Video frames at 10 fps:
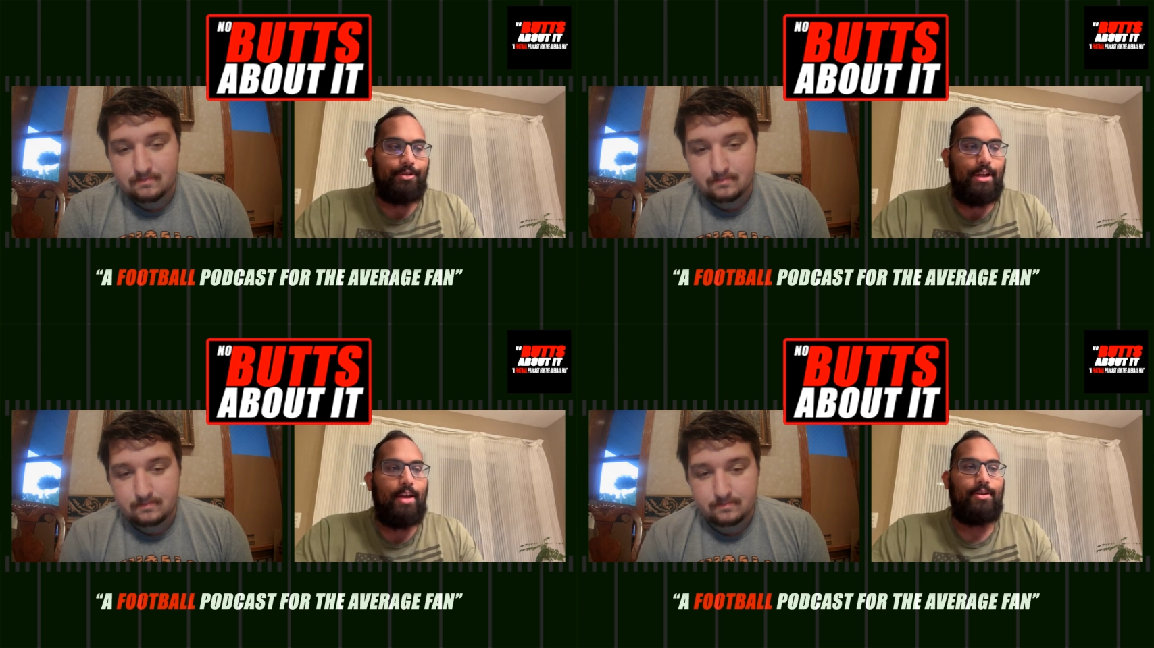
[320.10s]

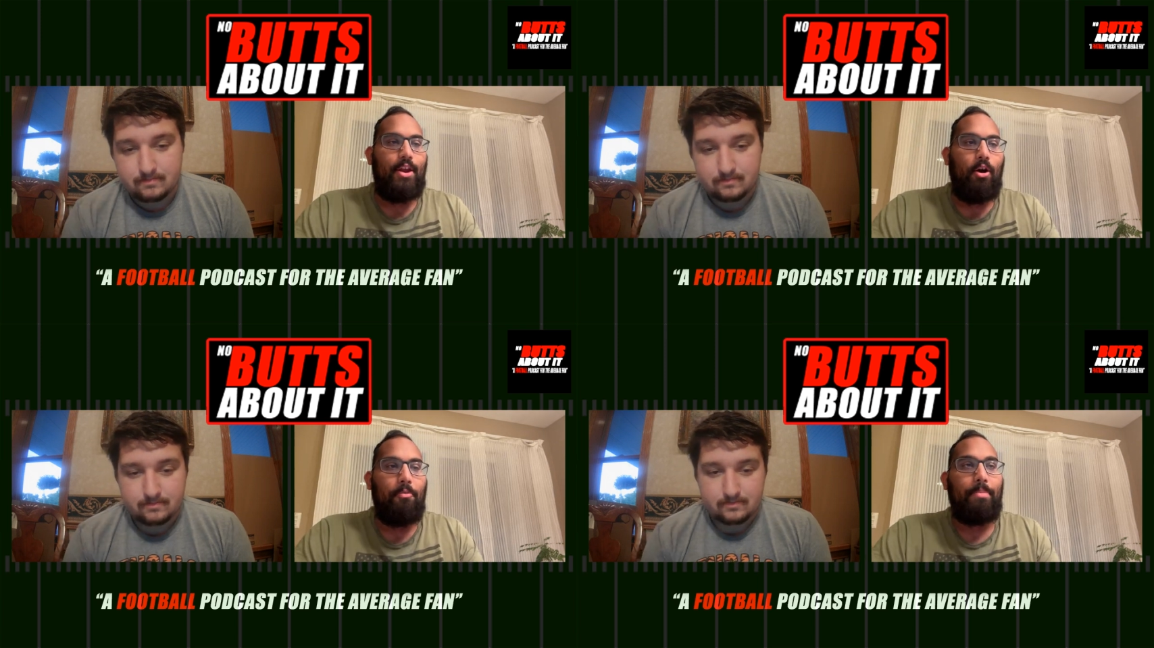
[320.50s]
Speaker 1: side,
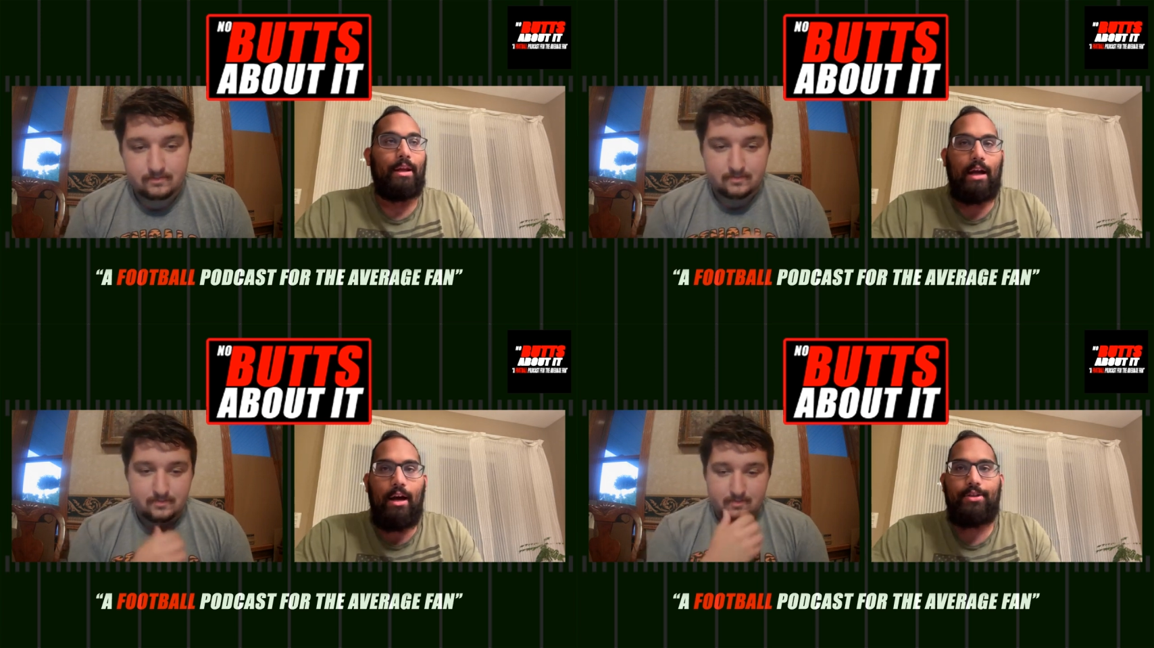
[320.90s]
no,
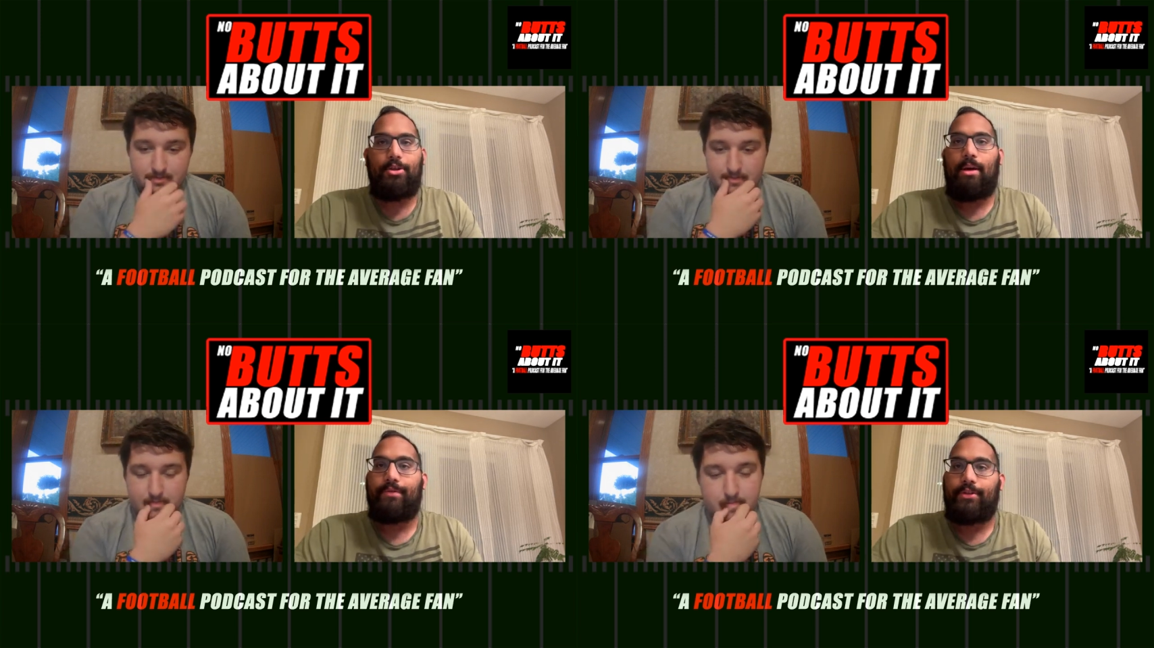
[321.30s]
because
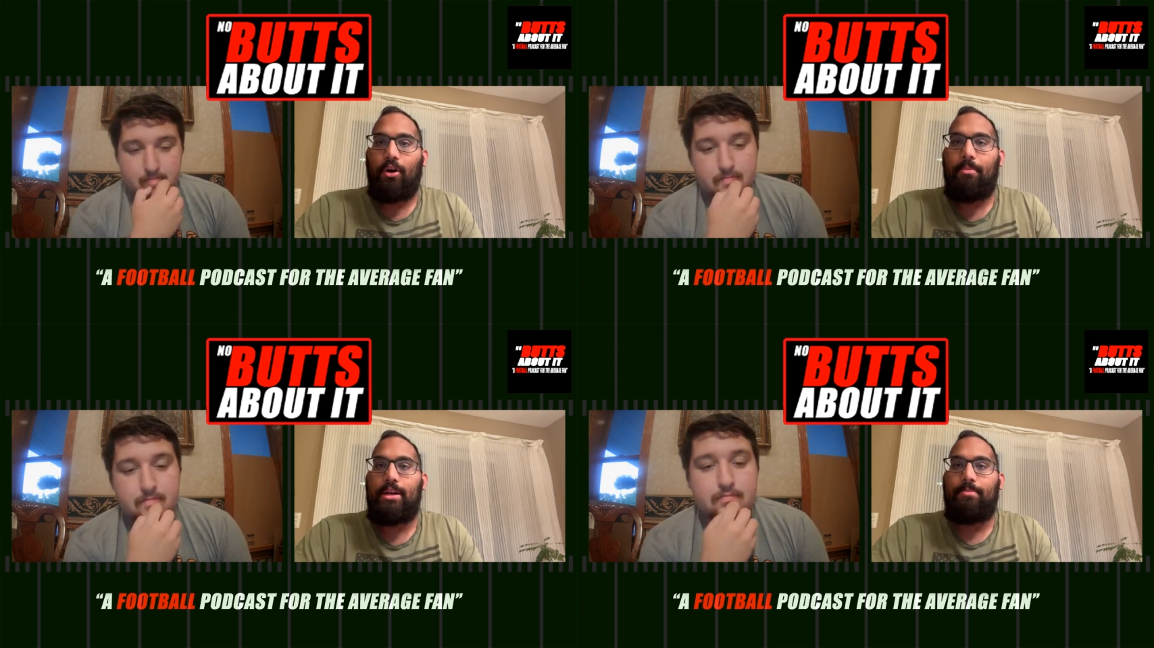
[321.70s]
you have
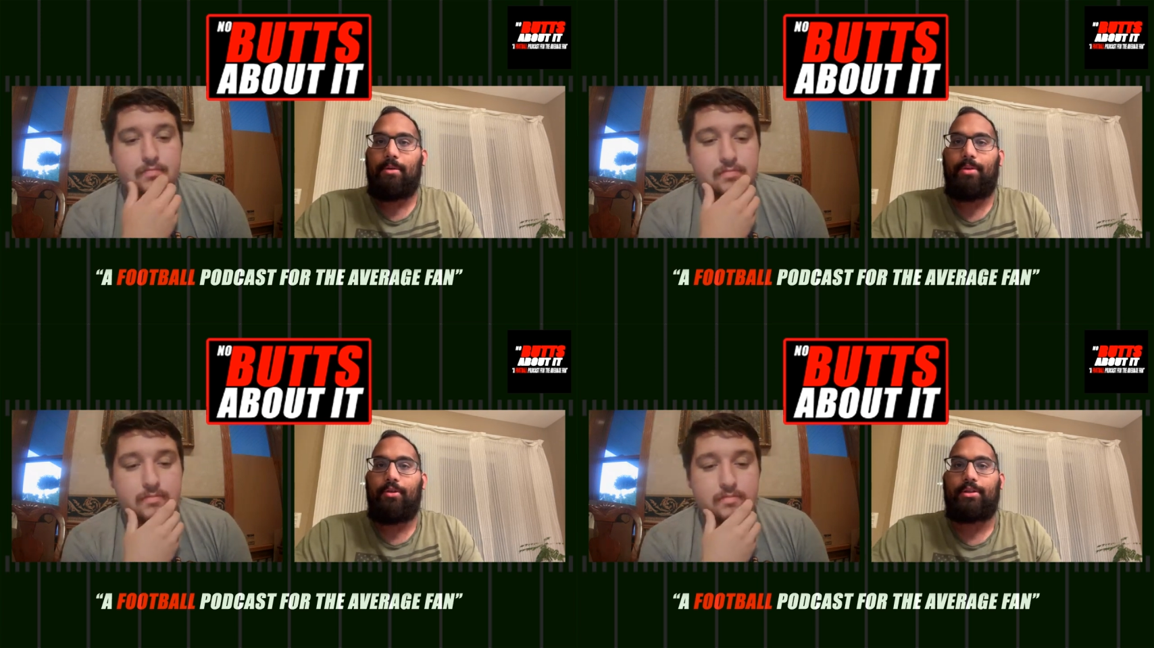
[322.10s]
so many
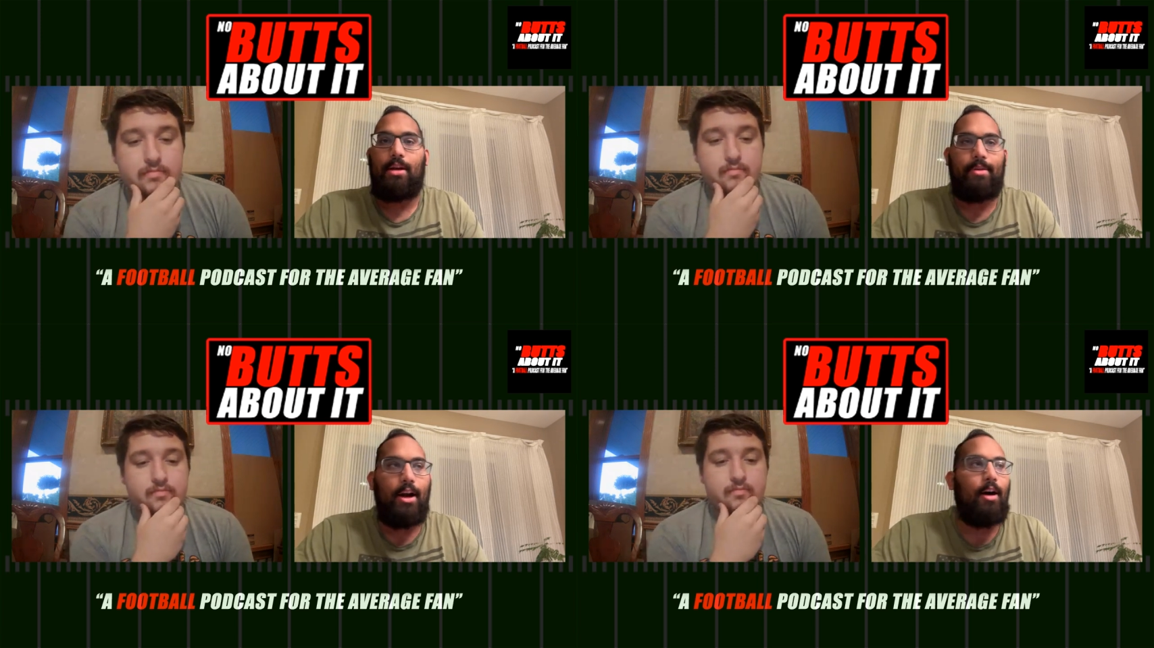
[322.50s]
big players
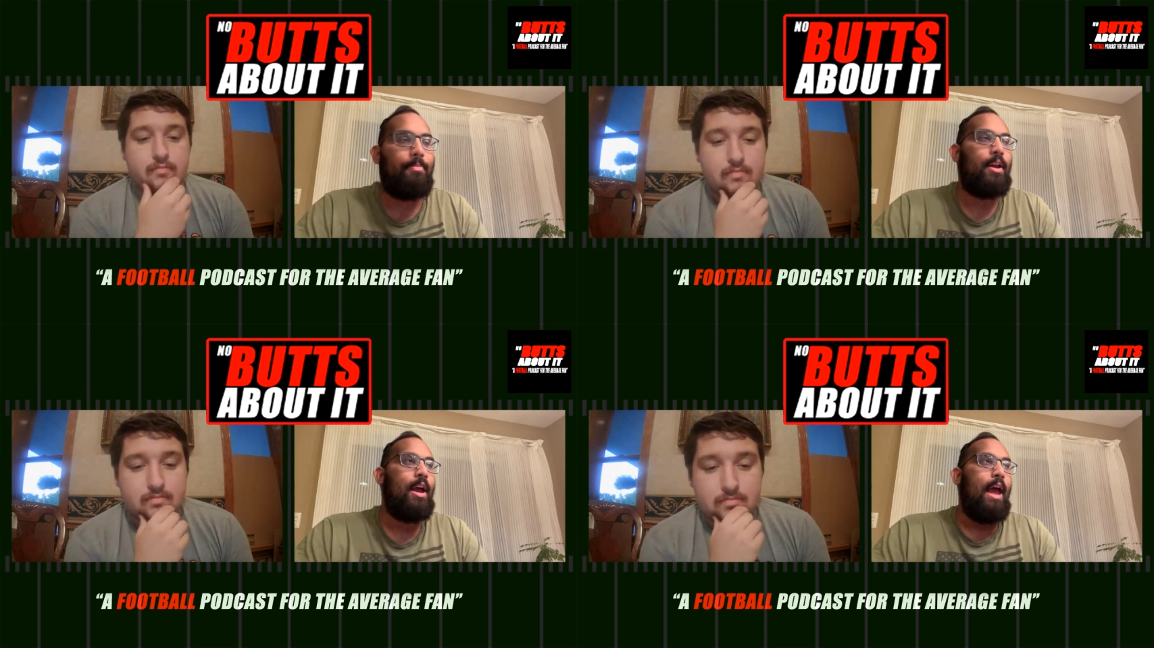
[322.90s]
coming up,